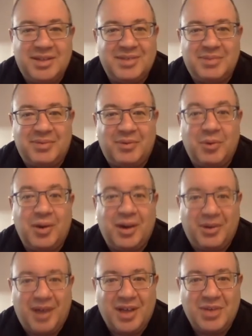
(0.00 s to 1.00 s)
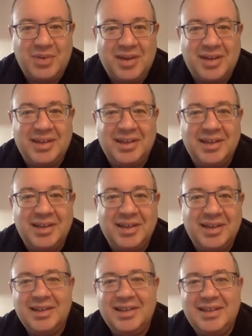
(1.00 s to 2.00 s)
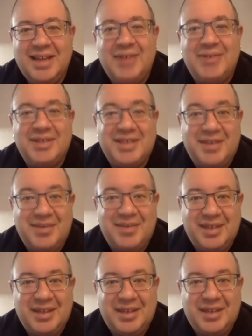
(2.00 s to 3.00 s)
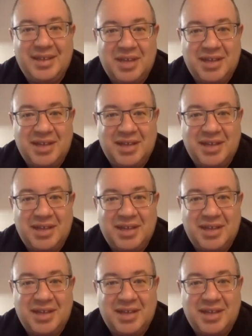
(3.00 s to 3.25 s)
just before I graduated down to 17%